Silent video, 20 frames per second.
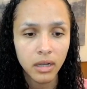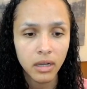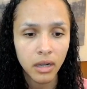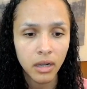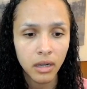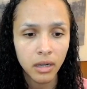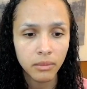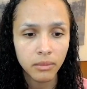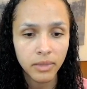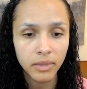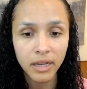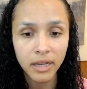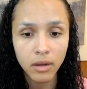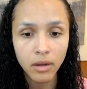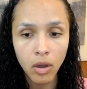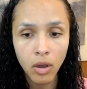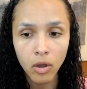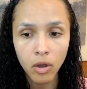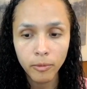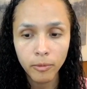um, not
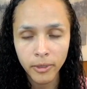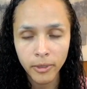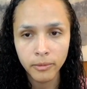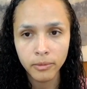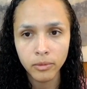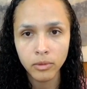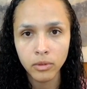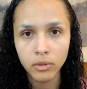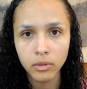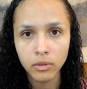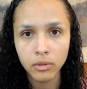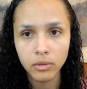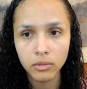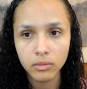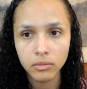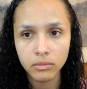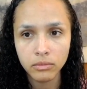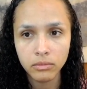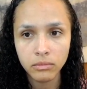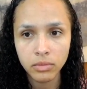all people
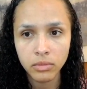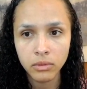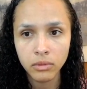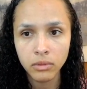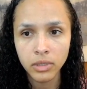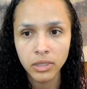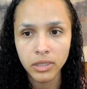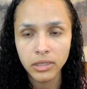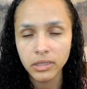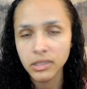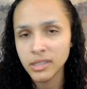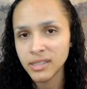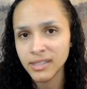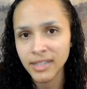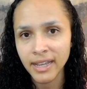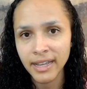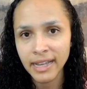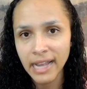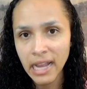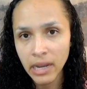would
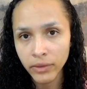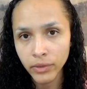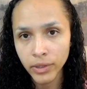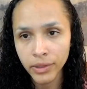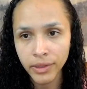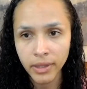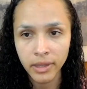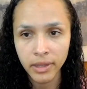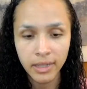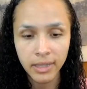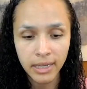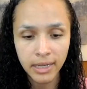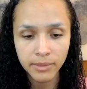say everything that